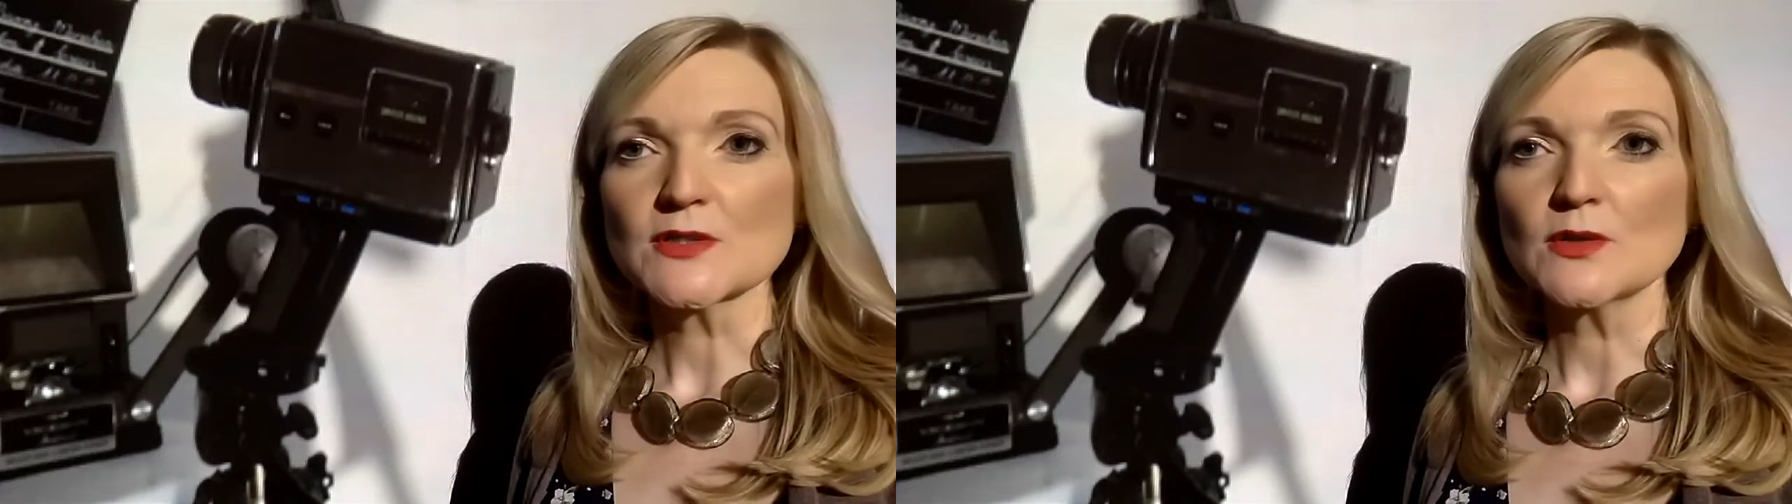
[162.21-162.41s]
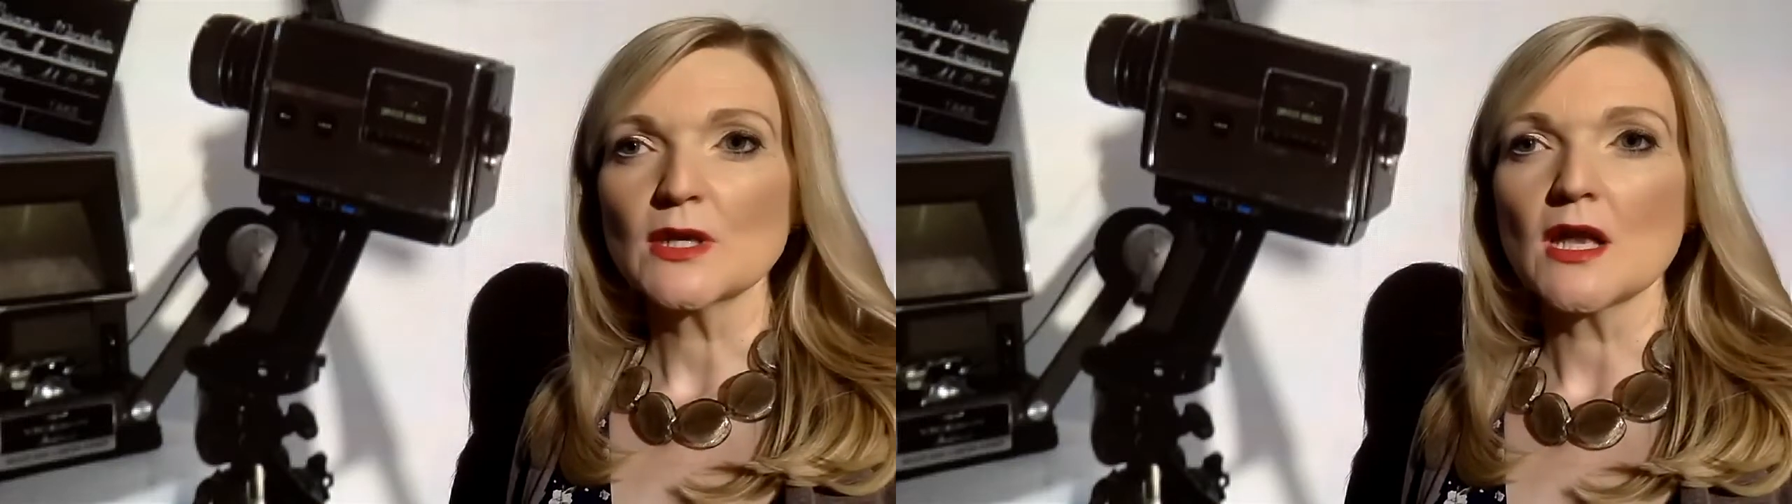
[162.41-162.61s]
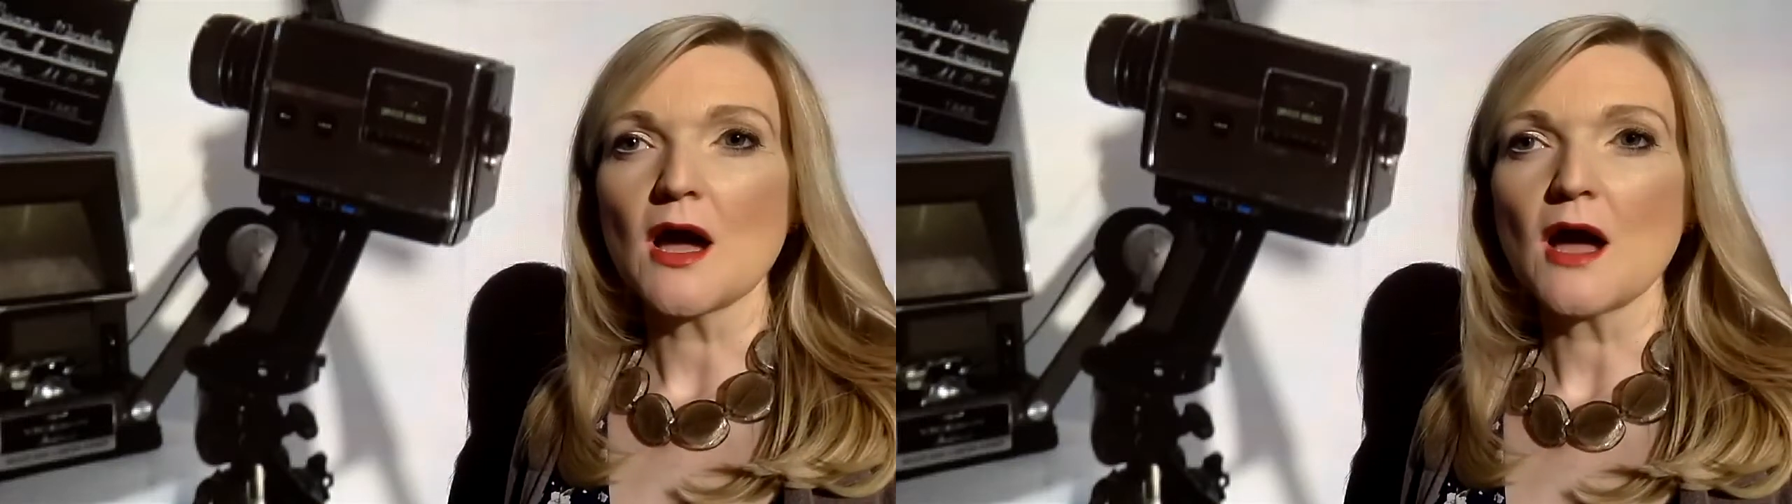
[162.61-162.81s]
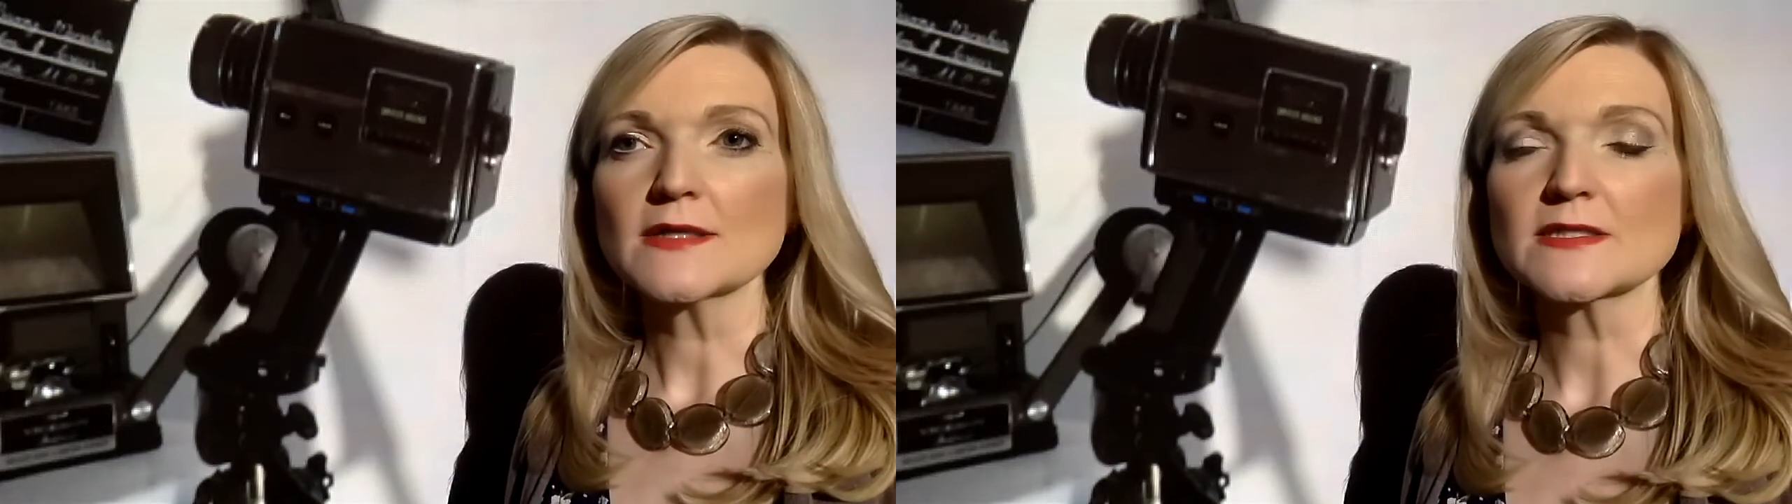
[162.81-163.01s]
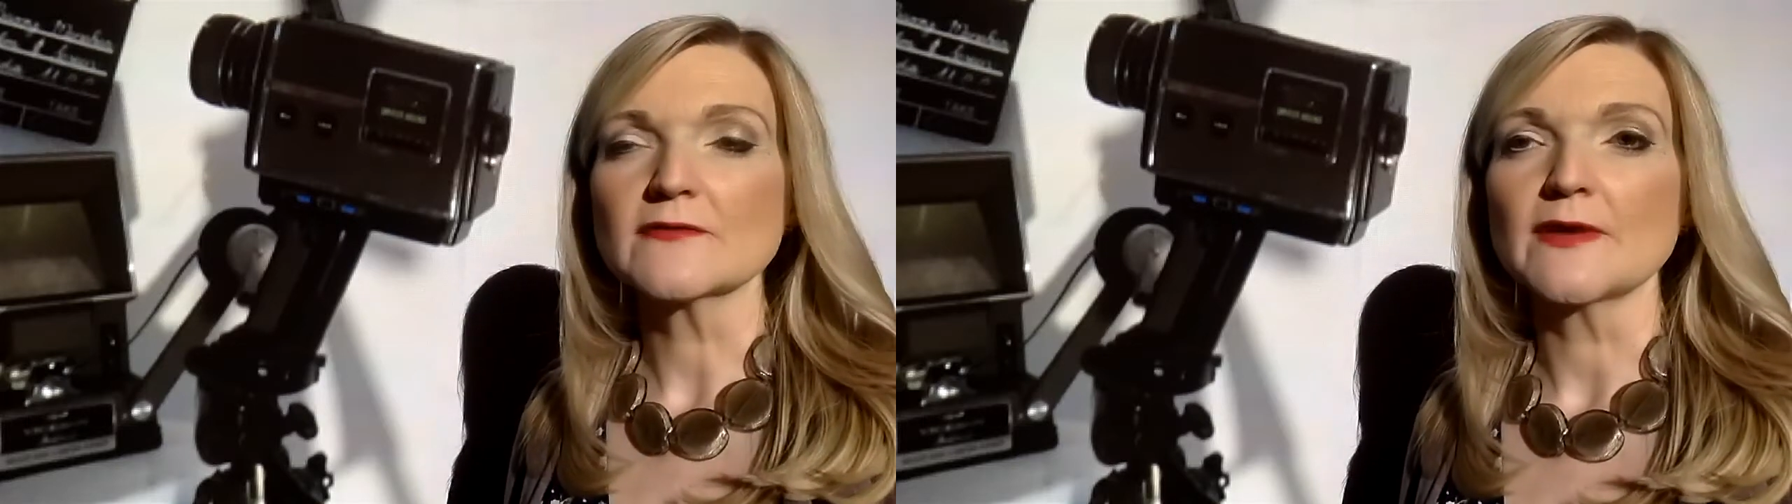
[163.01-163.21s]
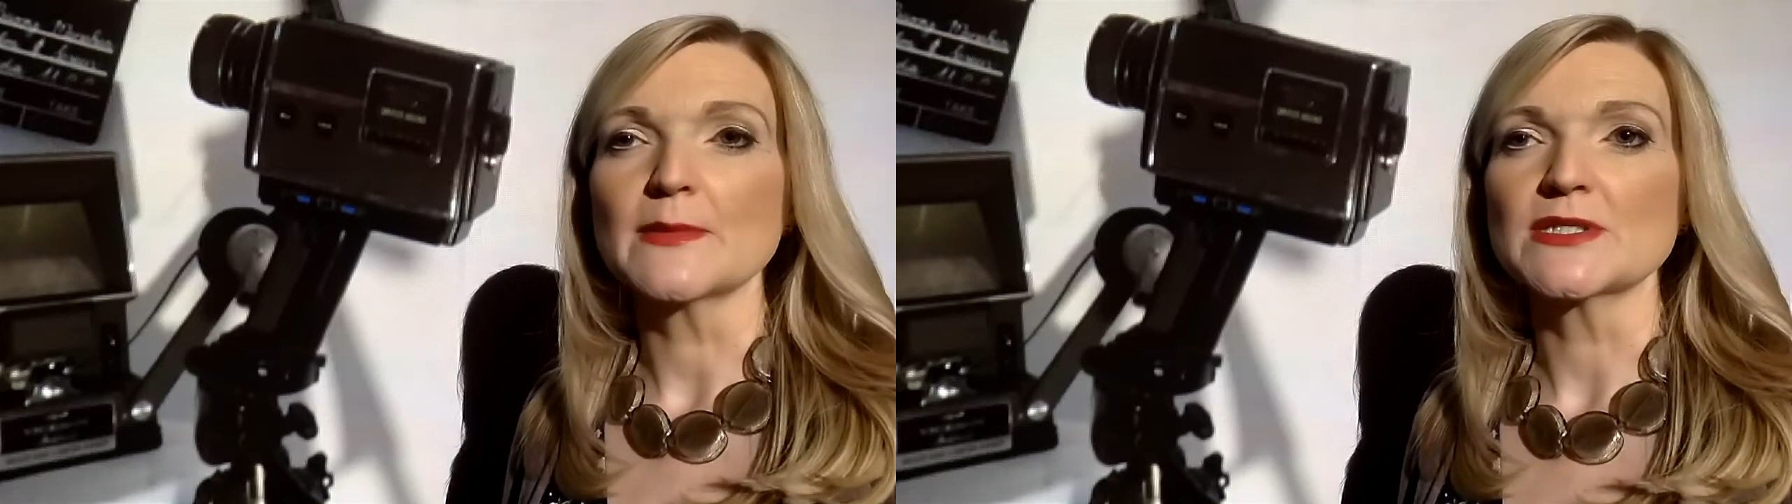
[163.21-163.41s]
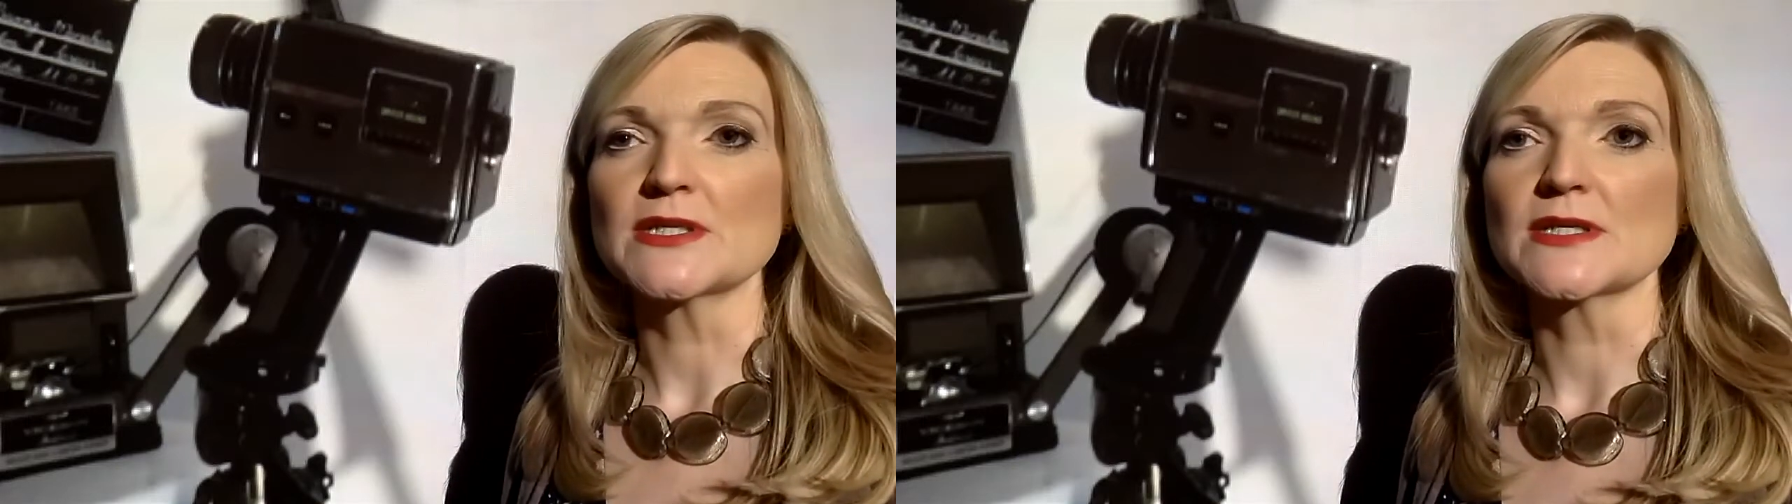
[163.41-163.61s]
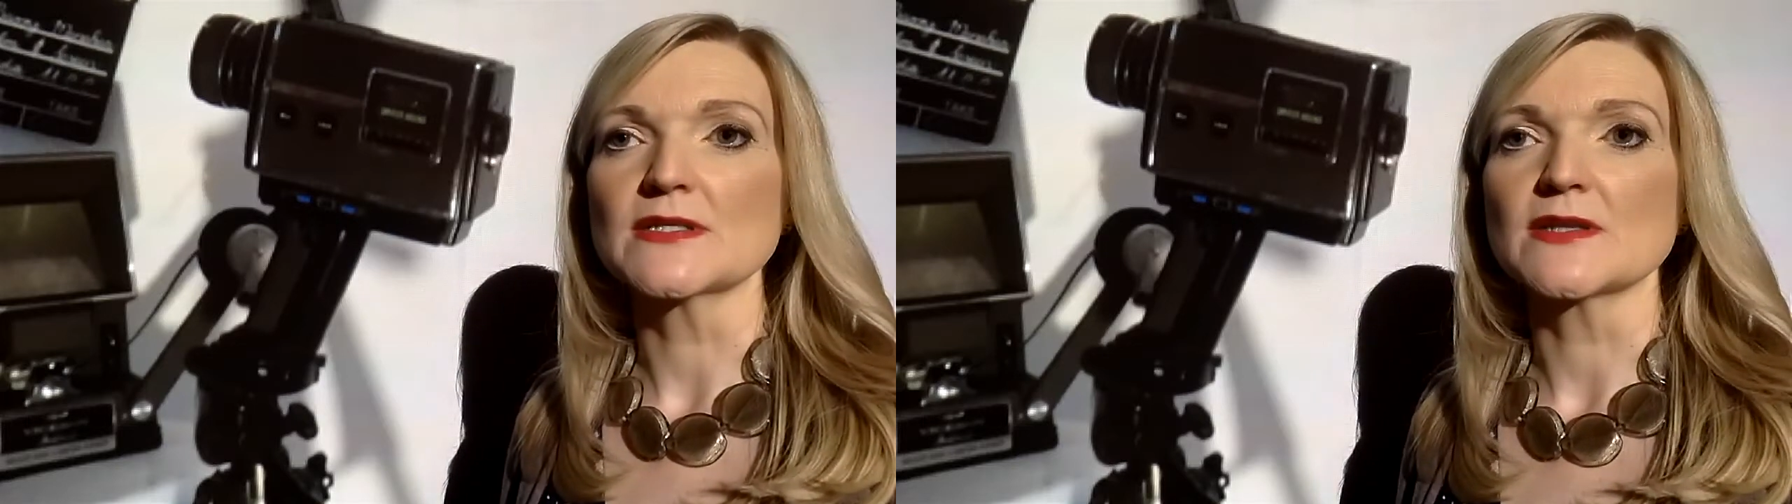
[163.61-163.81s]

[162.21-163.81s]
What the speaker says: lots of images